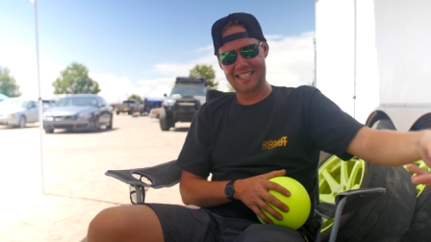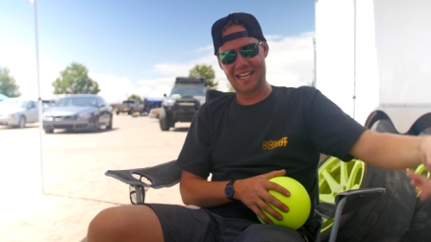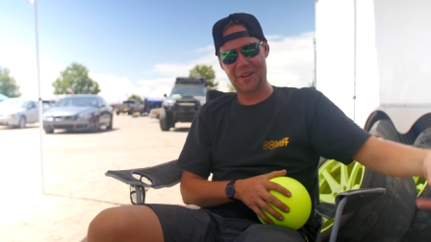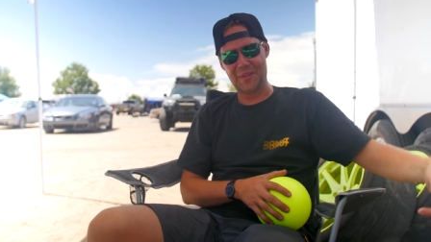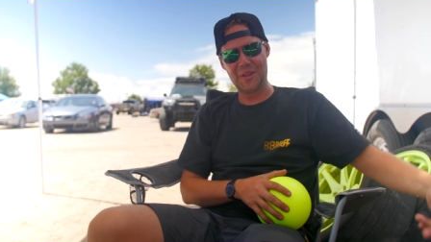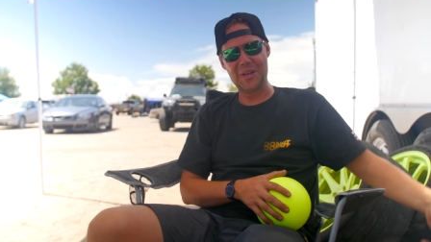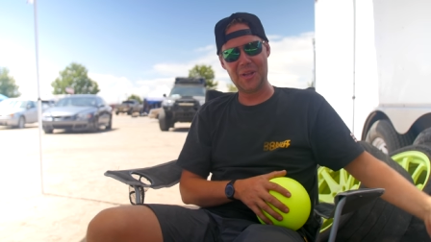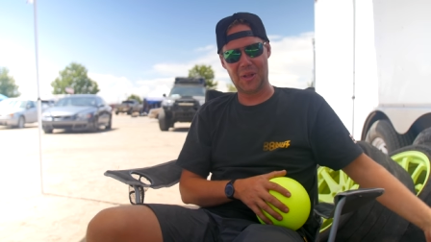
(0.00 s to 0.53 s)

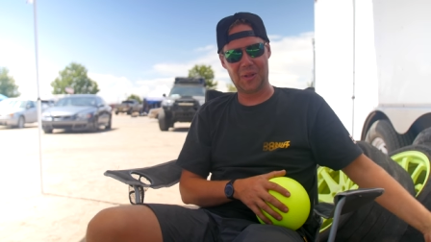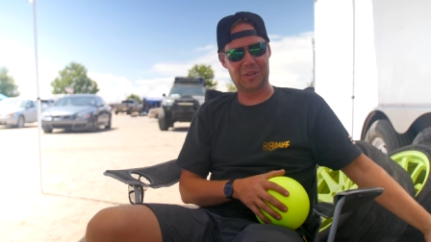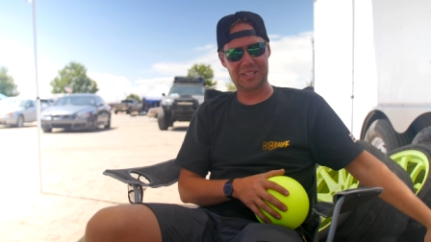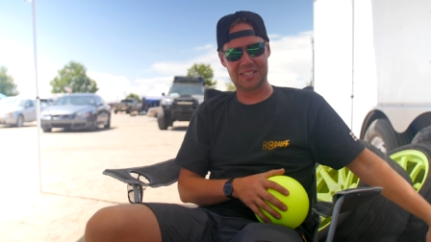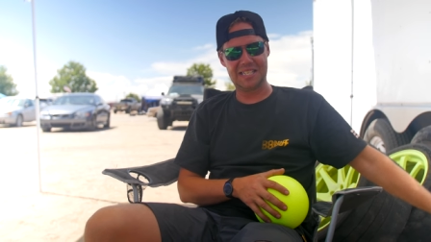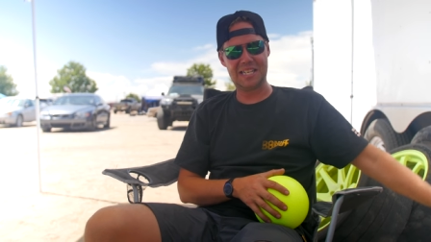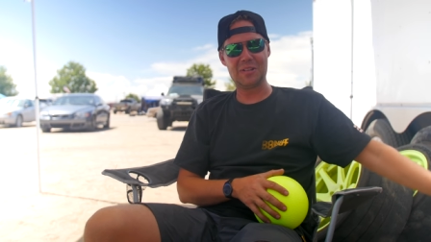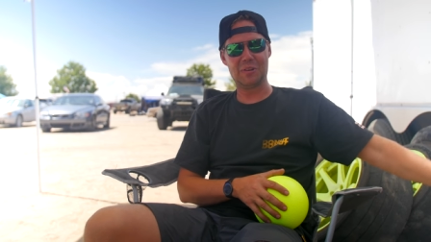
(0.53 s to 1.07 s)
down the hill
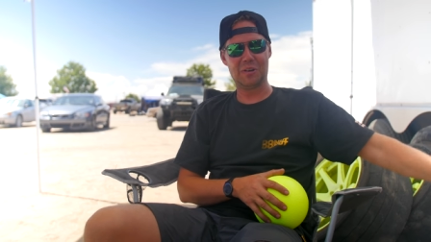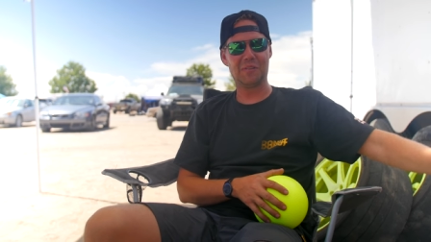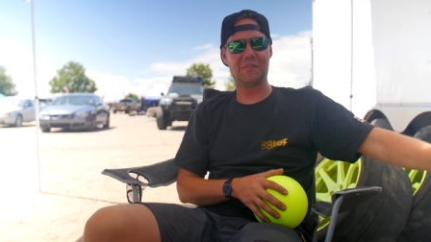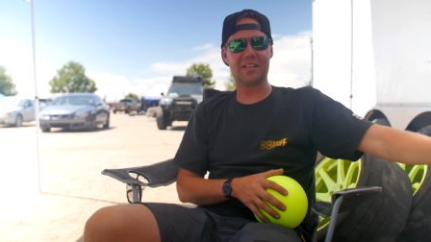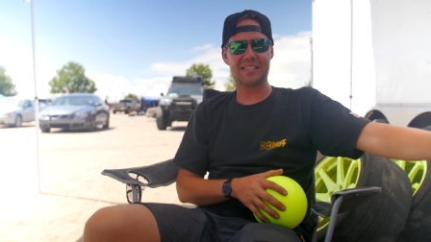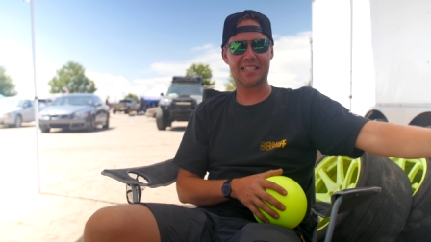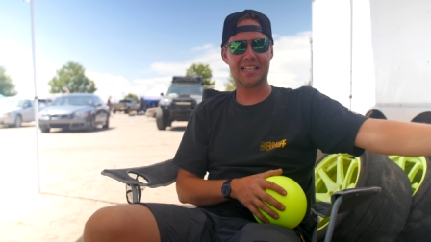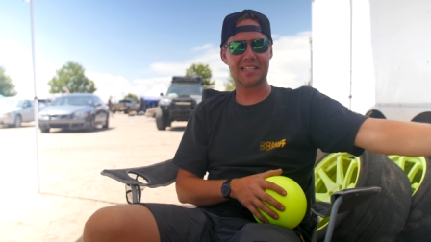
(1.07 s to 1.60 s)
because neither of
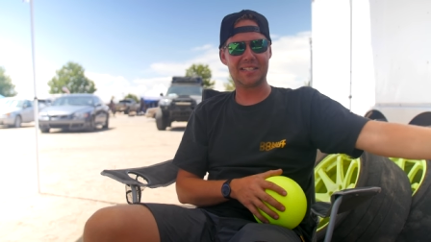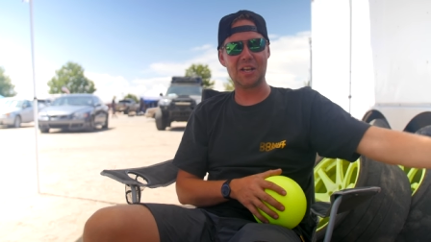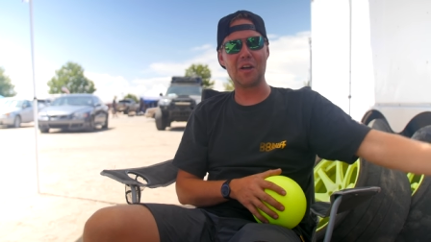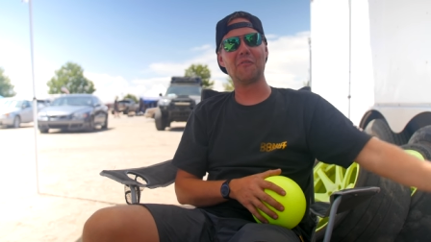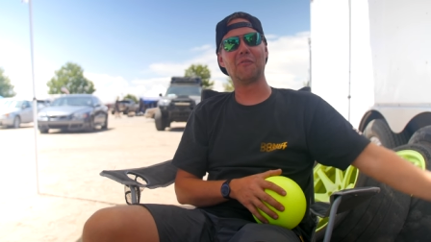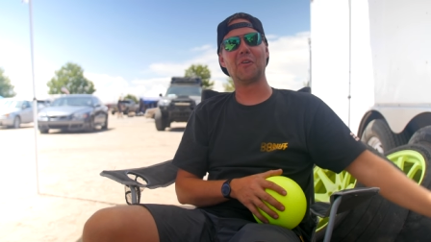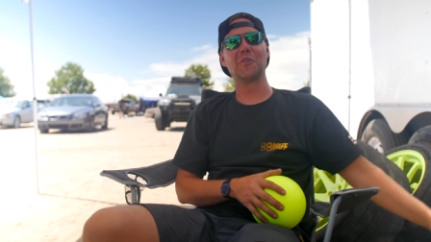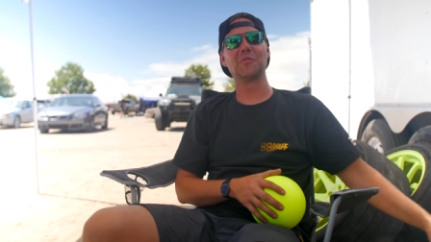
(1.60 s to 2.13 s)
us had
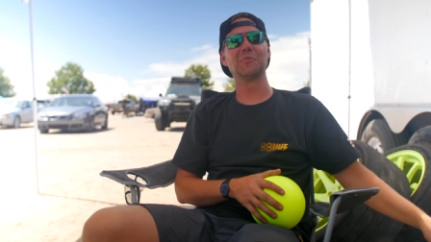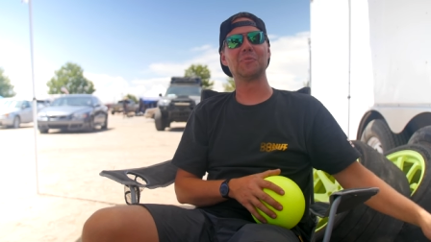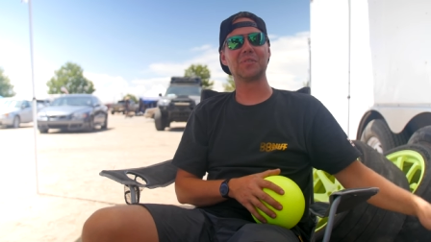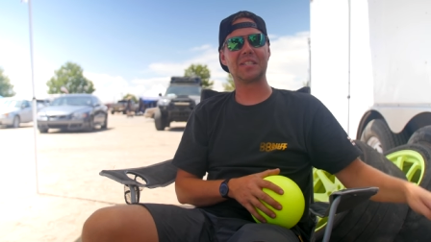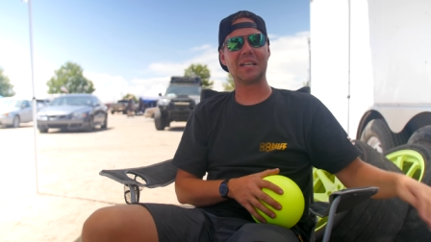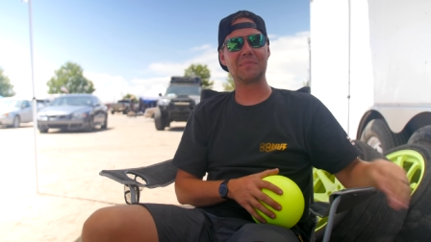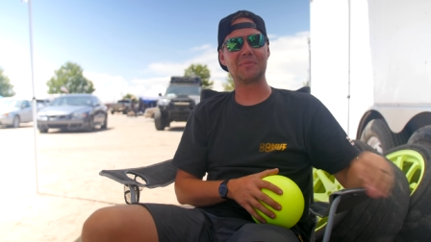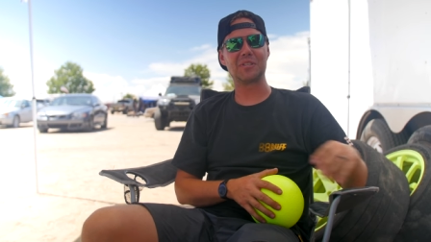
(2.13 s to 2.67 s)
cell phone
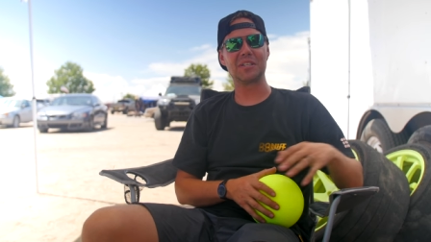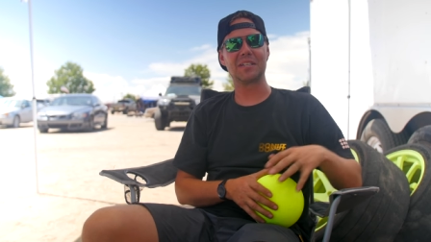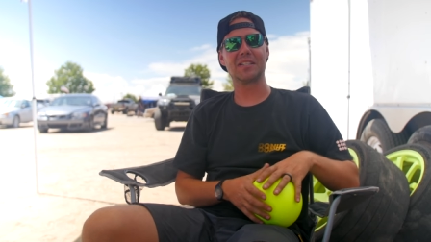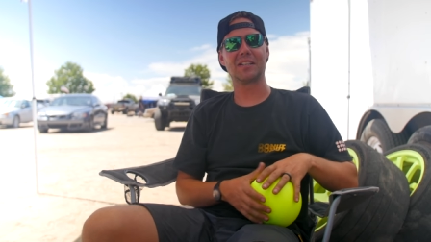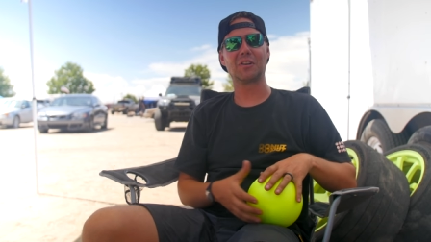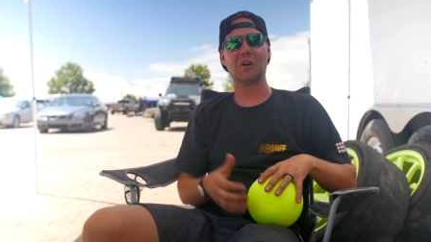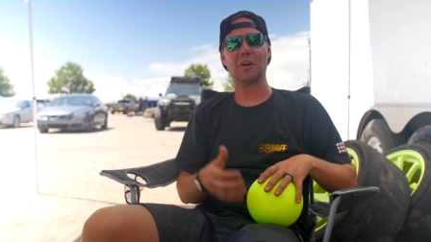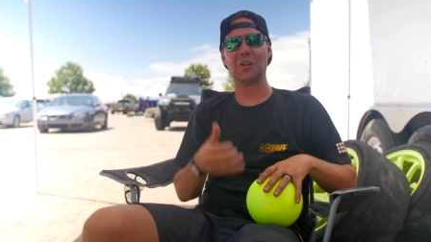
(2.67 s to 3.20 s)
reception
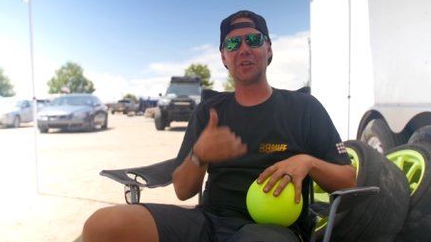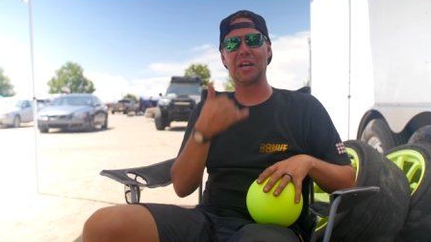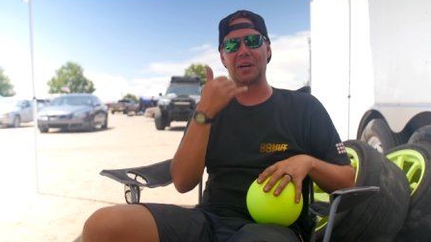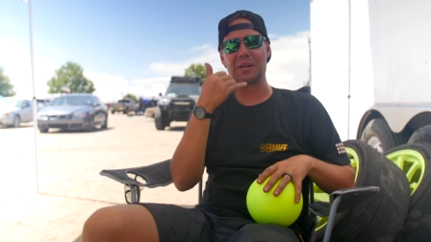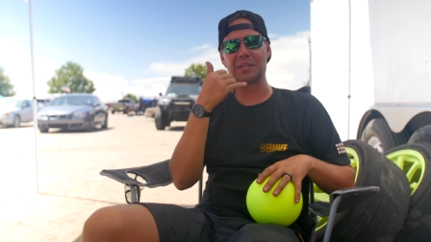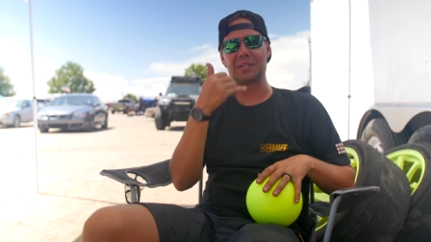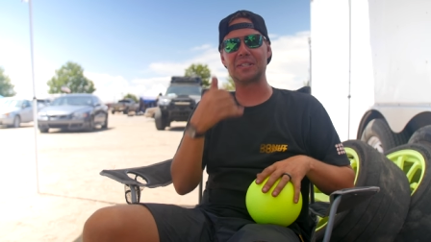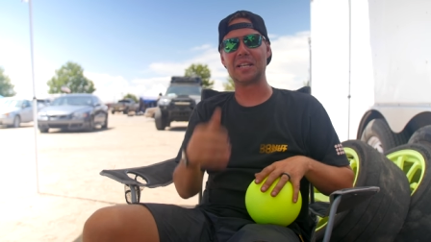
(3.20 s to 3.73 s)
to call
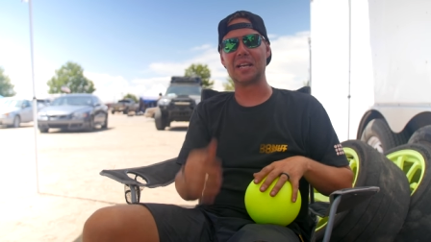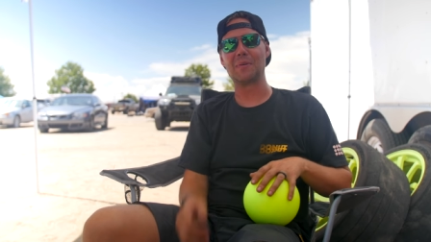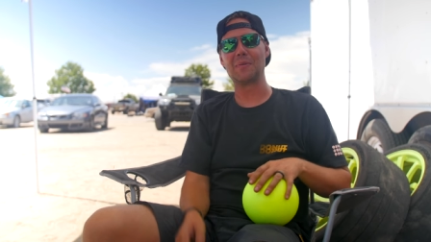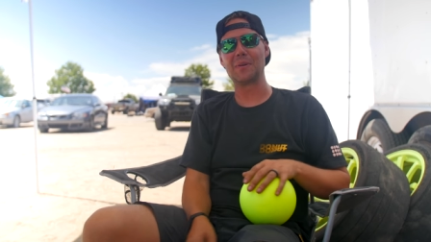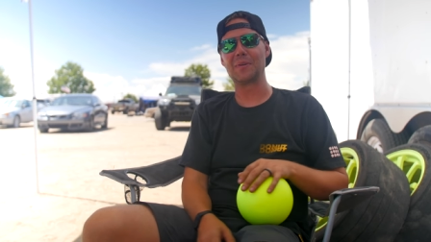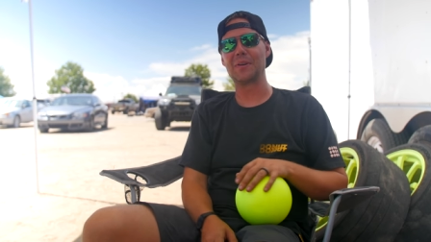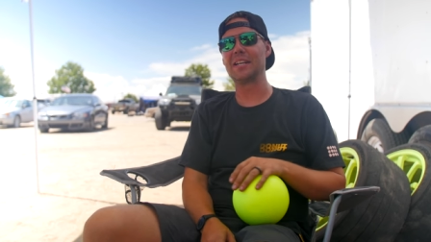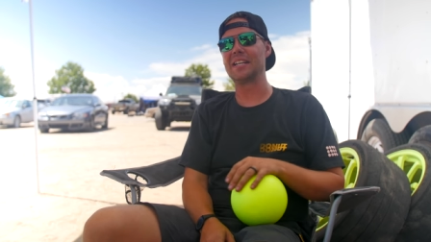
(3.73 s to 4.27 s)
down and say
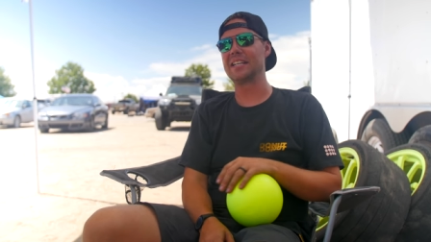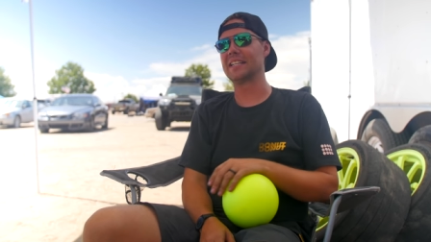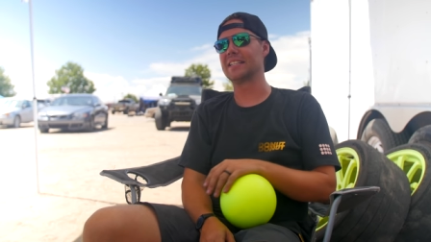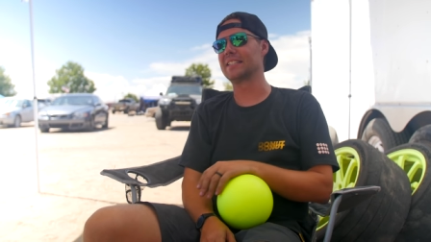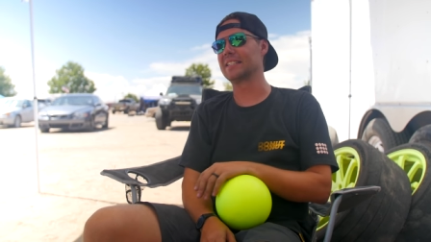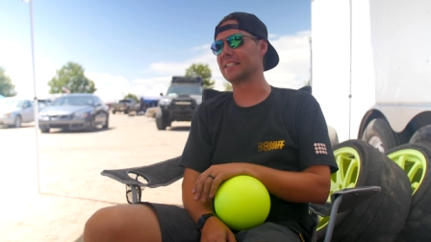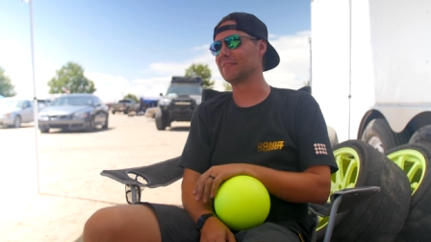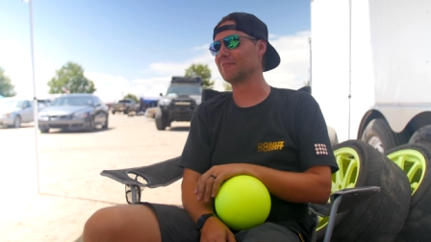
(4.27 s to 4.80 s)
we were
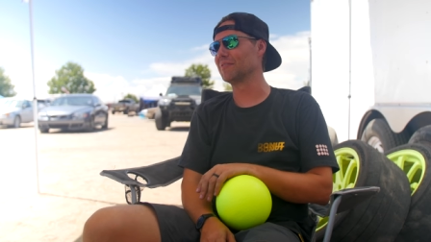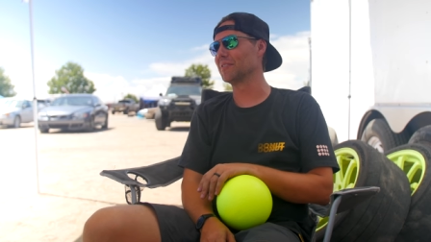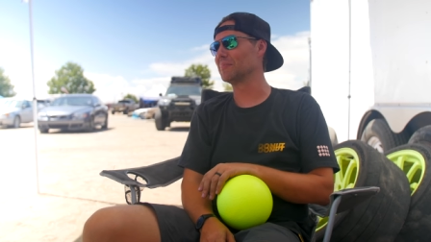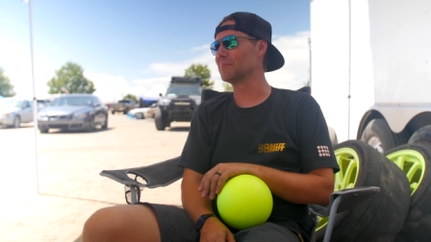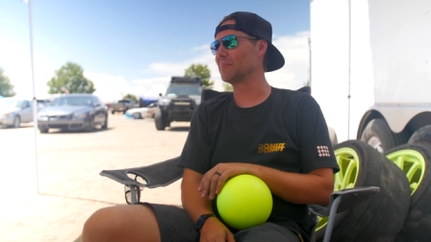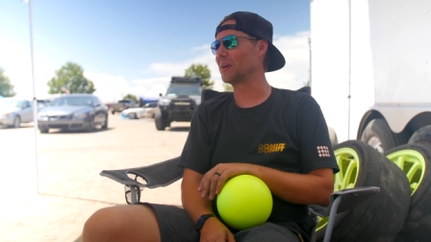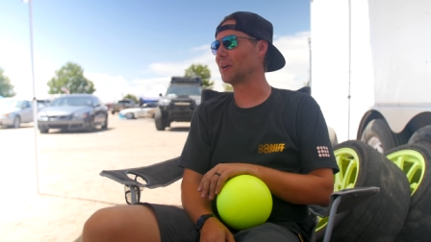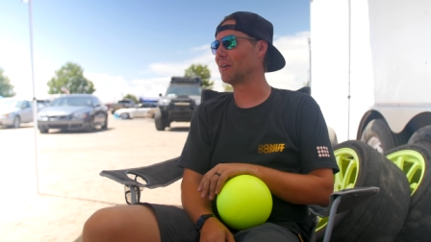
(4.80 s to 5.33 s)
idiots and
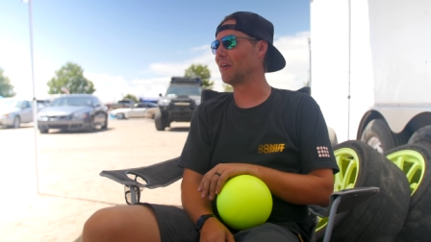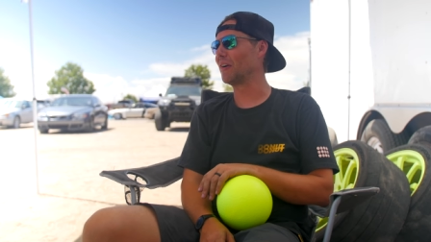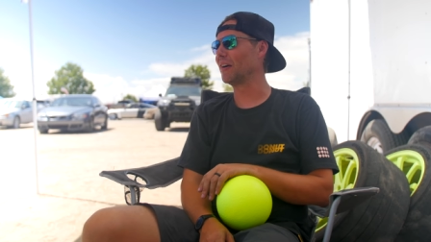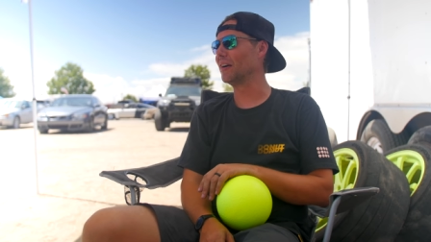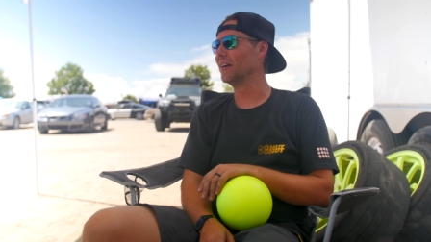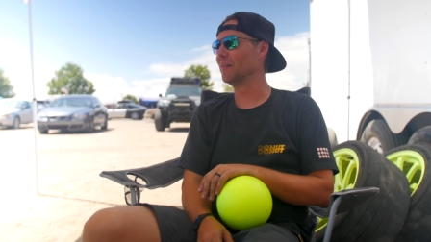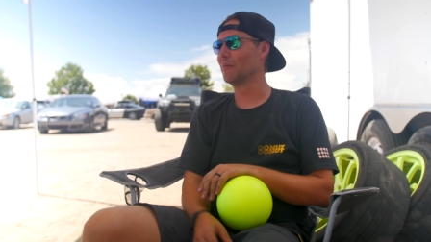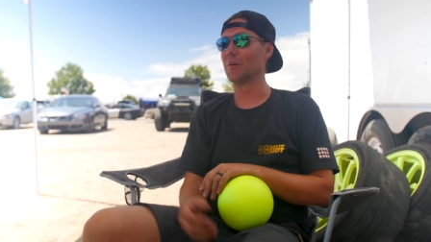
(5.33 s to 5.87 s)
flipped my car.